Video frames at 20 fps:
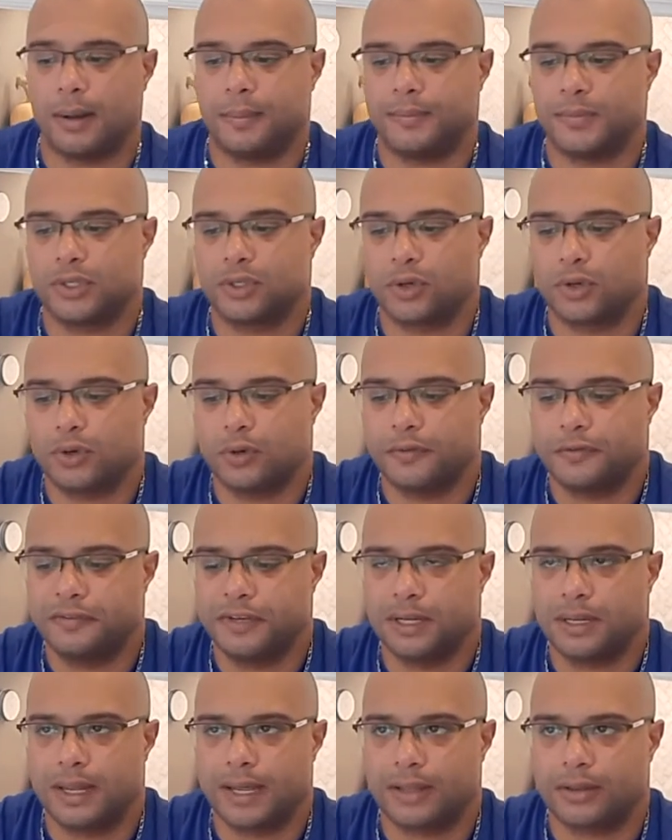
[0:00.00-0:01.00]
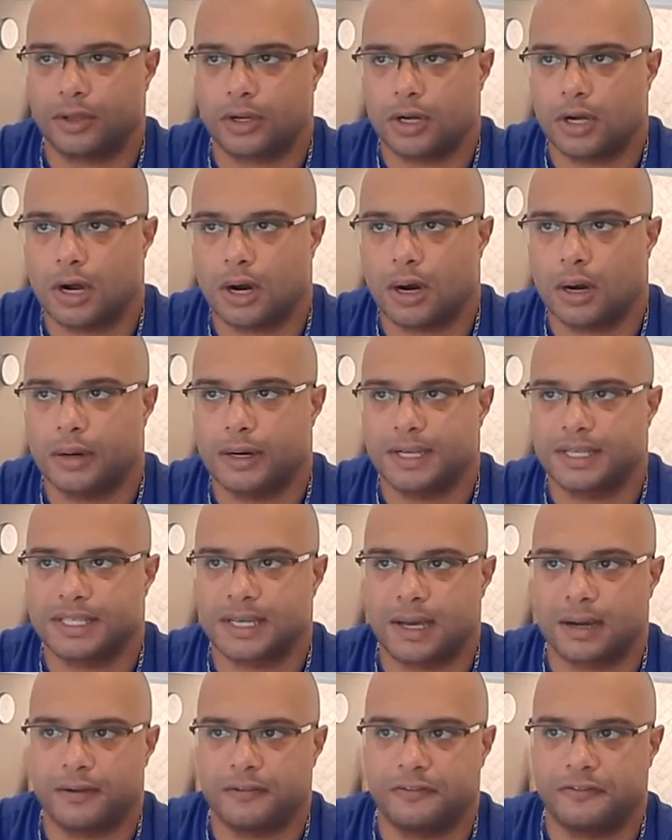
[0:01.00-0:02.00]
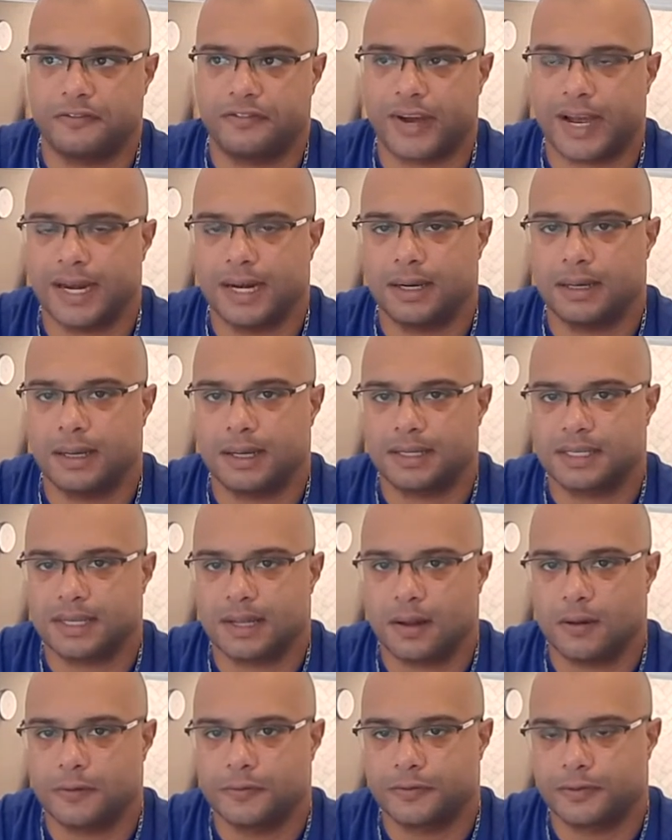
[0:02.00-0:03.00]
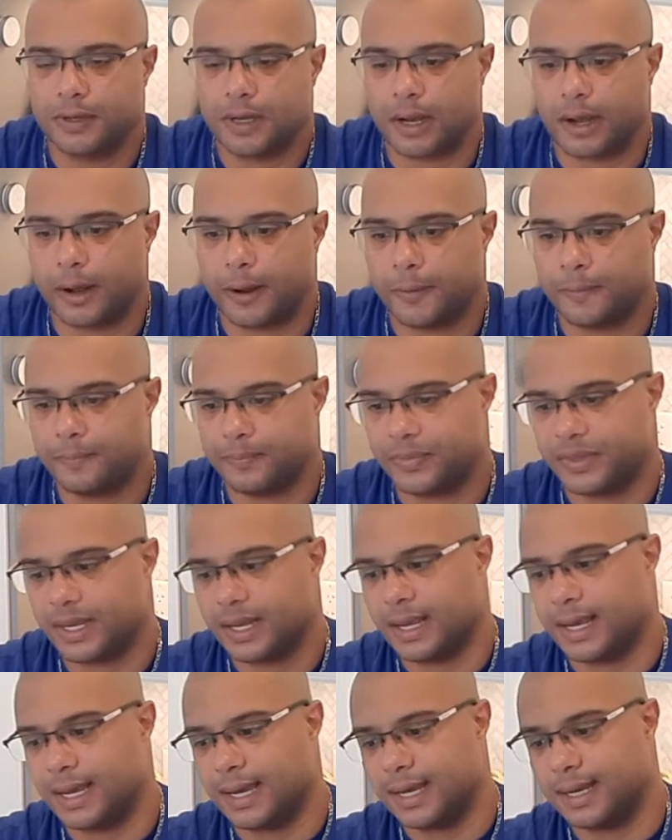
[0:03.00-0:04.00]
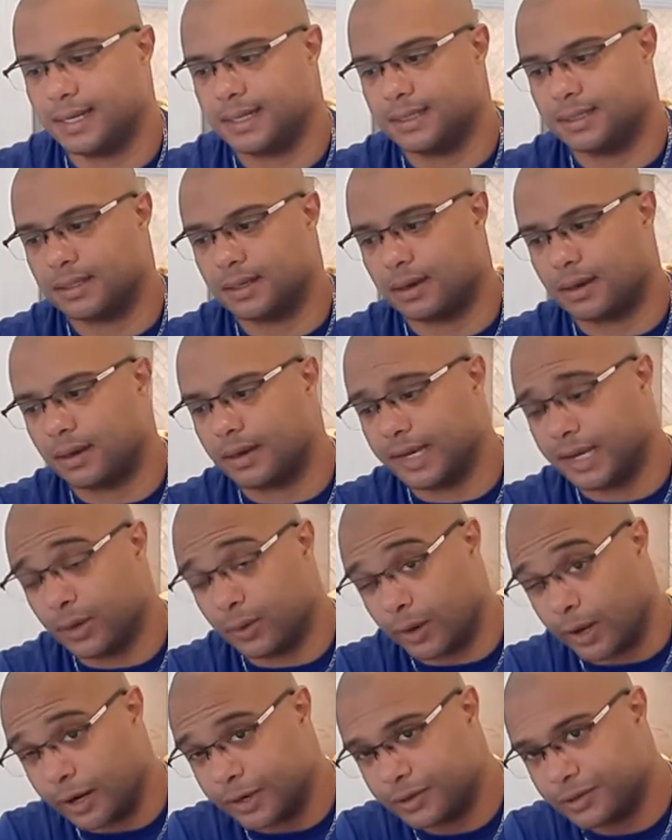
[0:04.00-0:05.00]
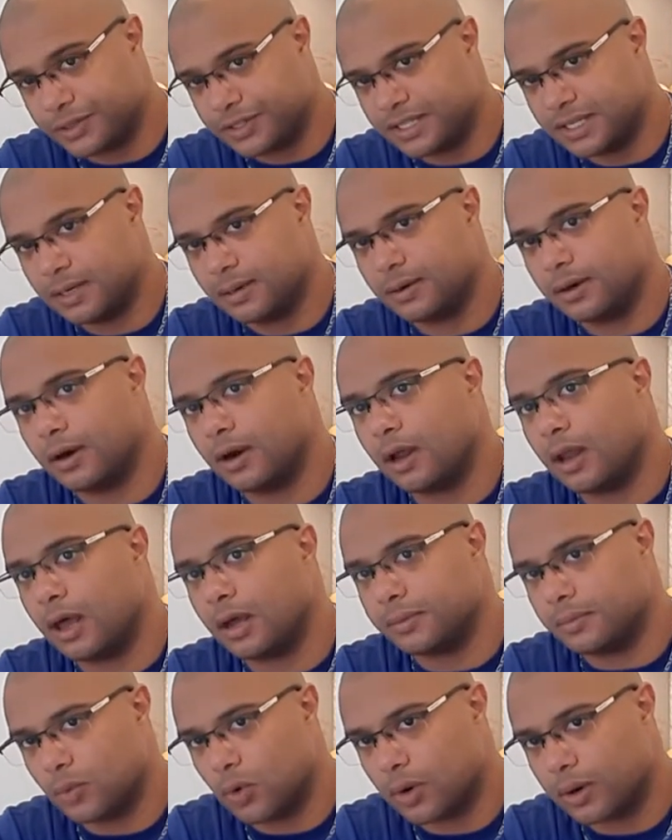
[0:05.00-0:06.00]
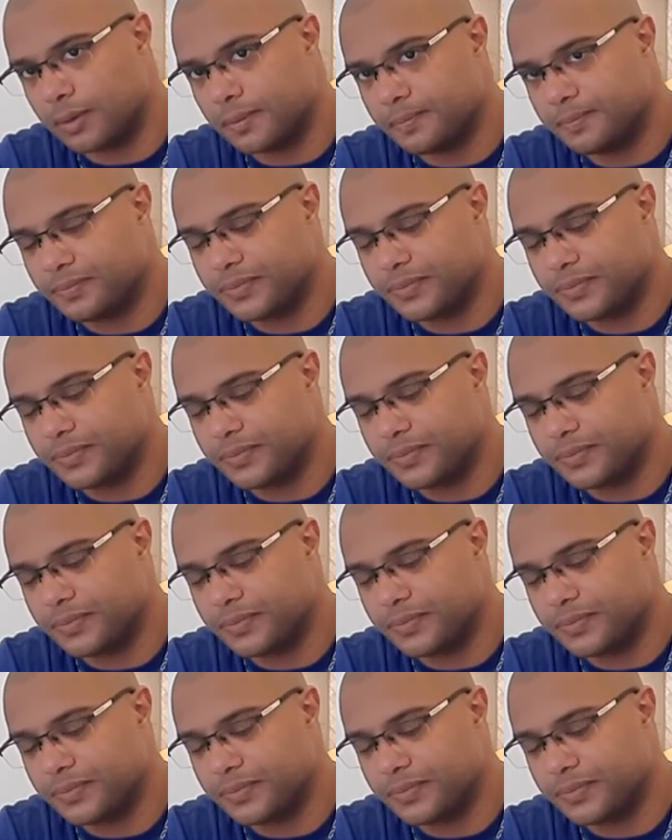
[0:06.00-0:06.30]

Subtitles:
So you'll feel like the car is kind of fighting itself, and it'll understeer a lot more.